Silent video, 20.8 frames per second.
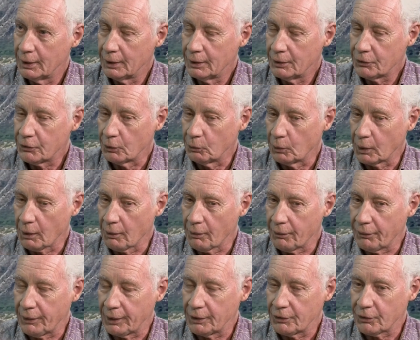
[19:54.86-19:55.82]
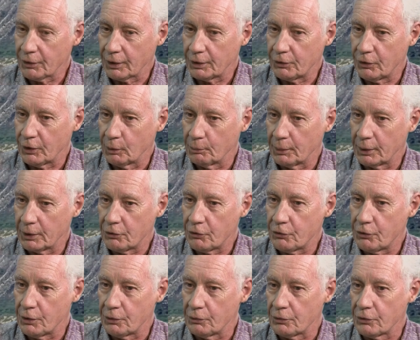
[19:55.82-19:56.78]
So, one of the things I tell my
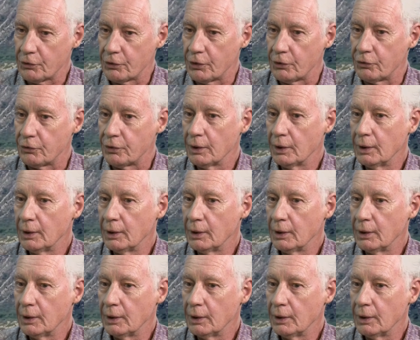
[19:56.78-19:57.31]
students is